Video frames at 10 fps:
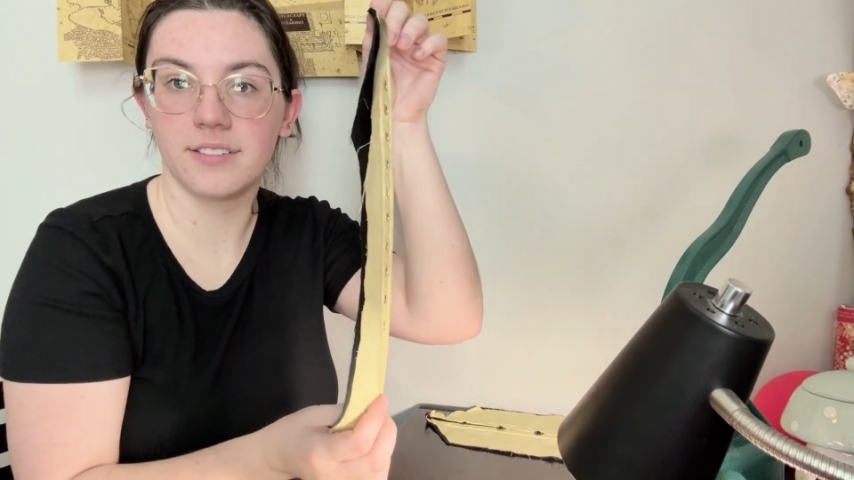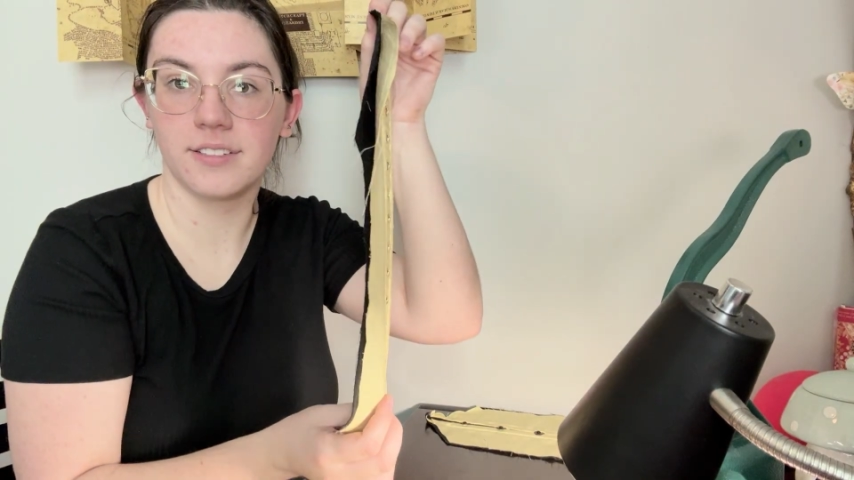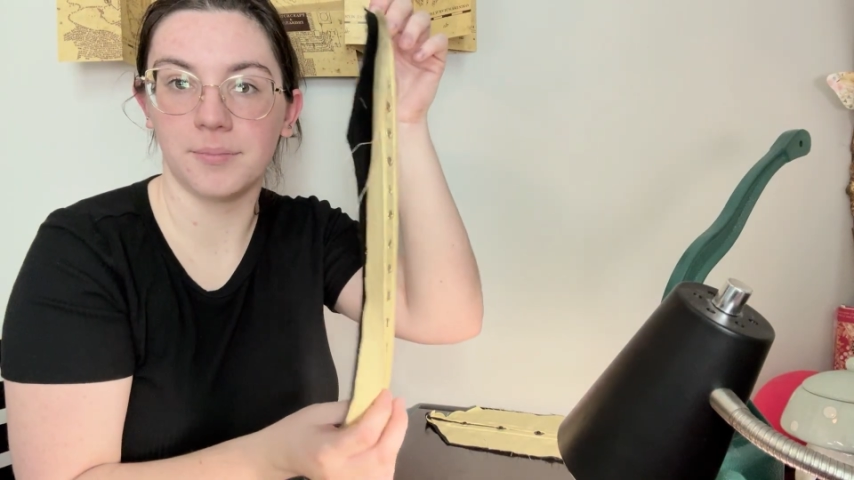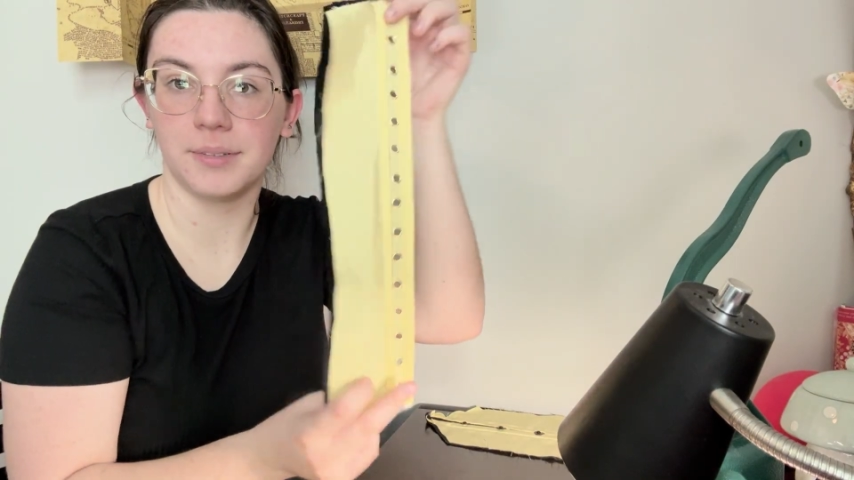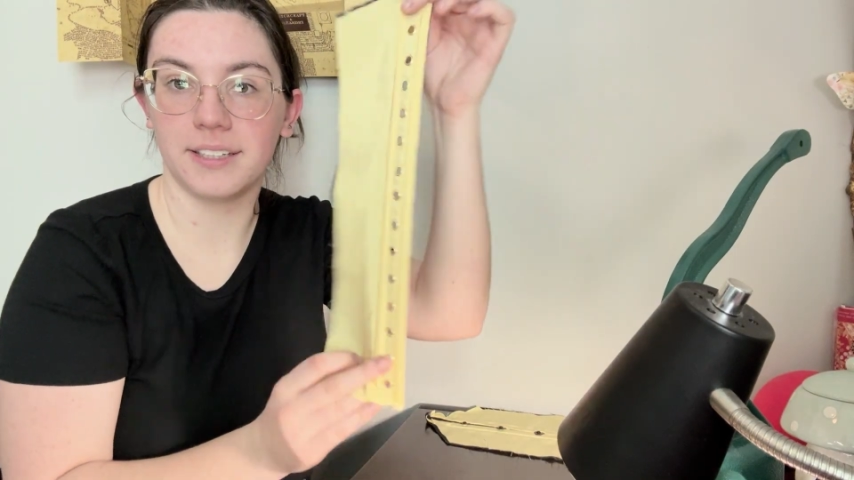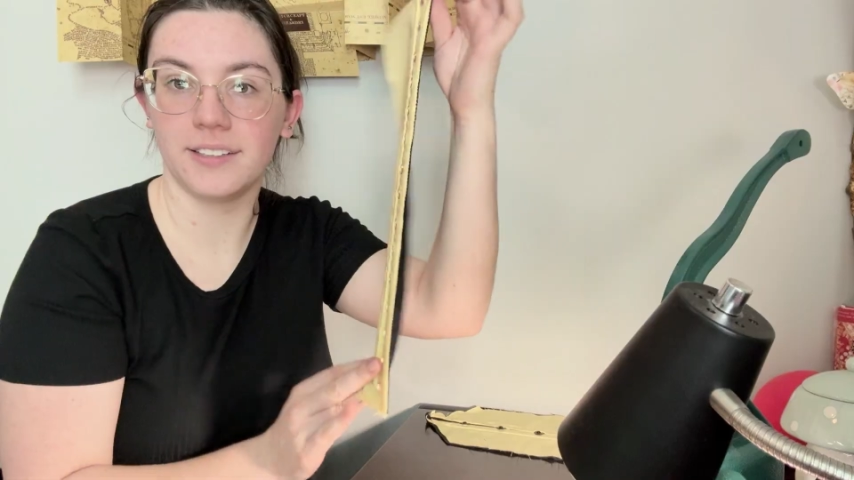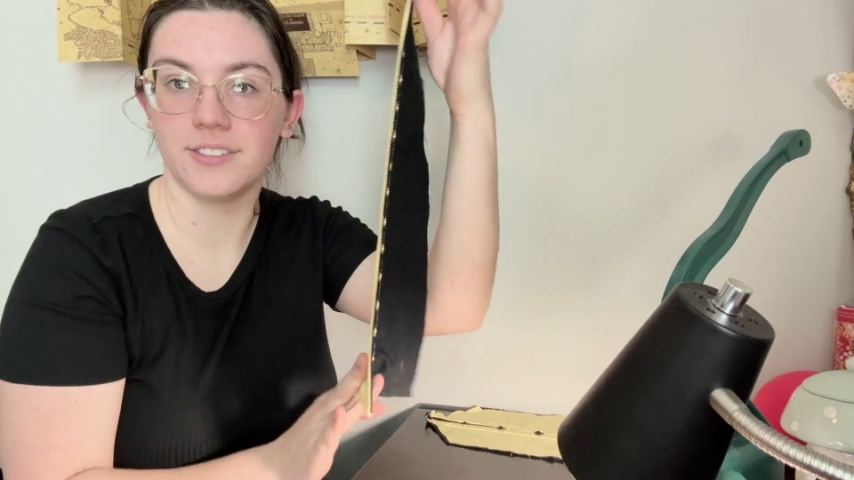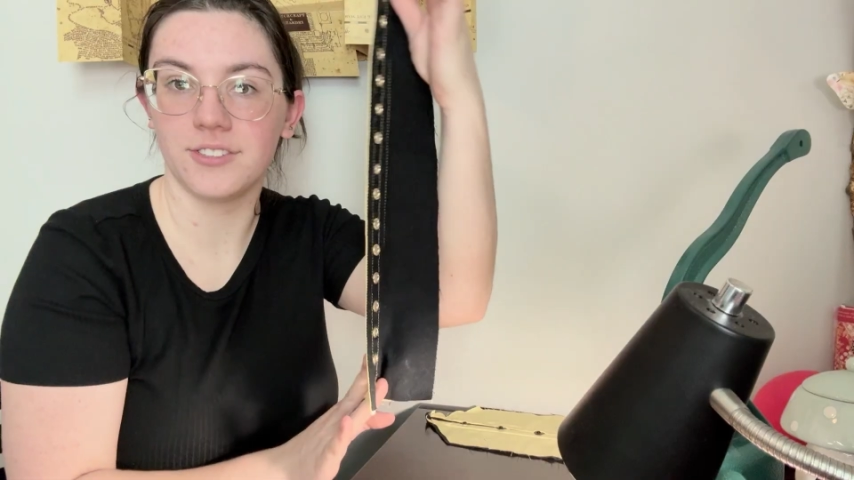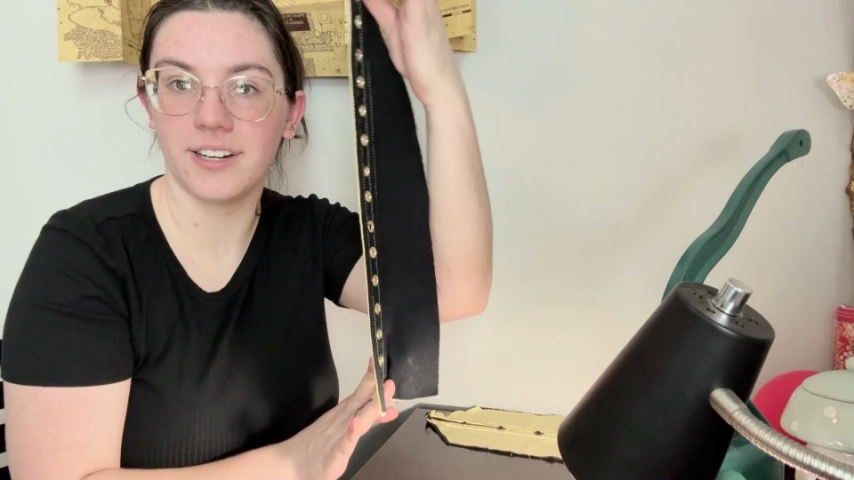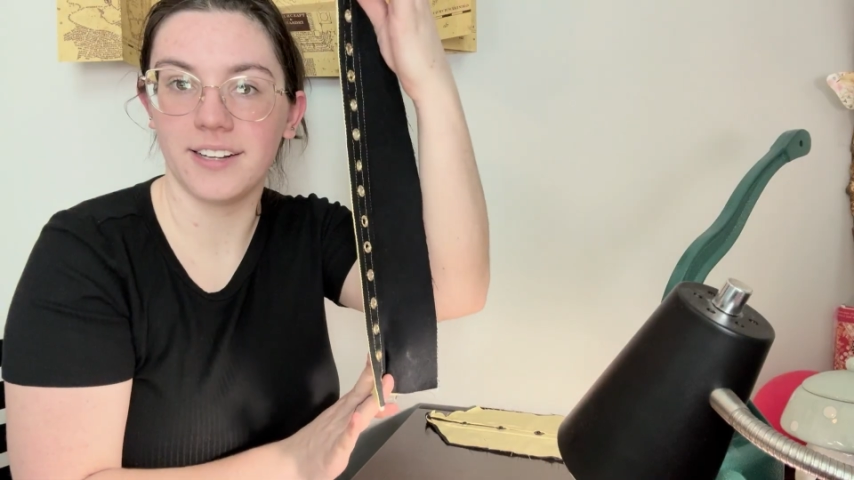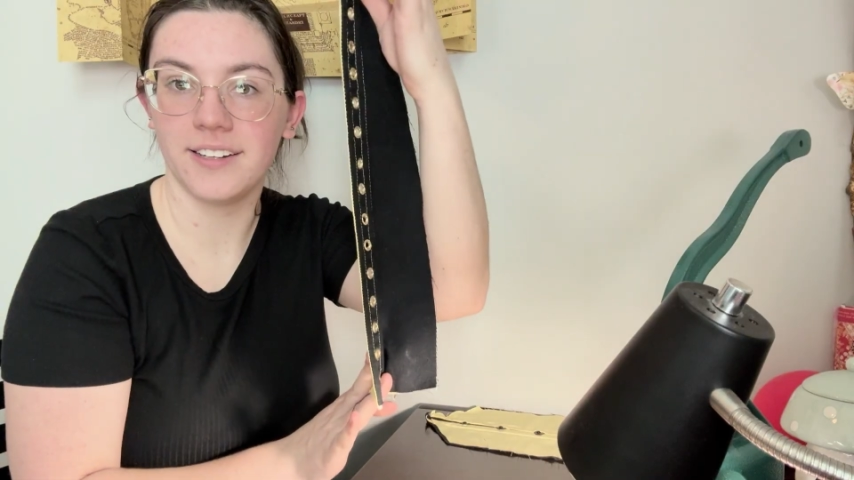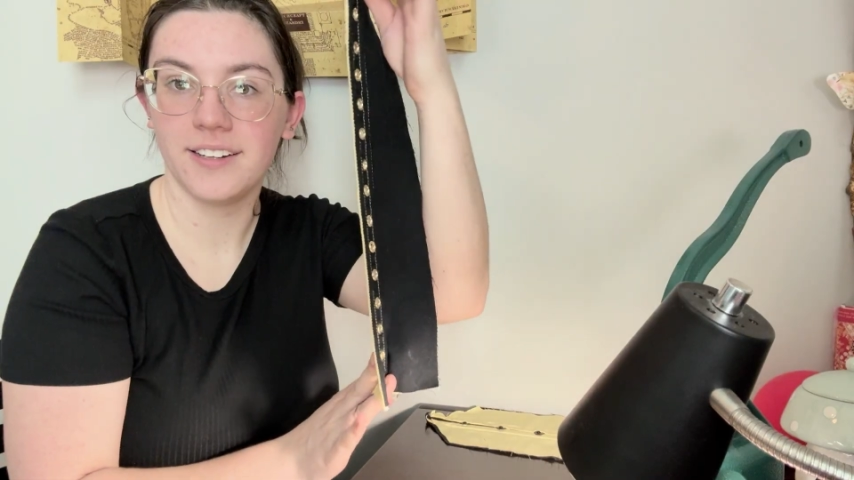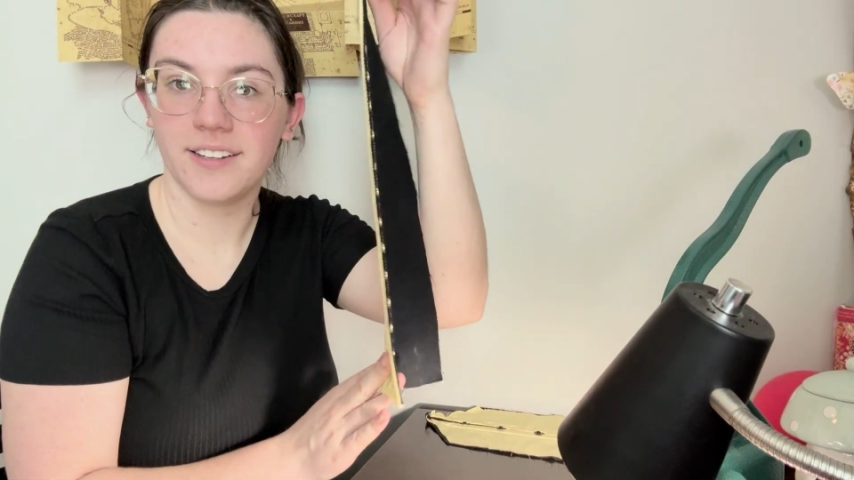completely straight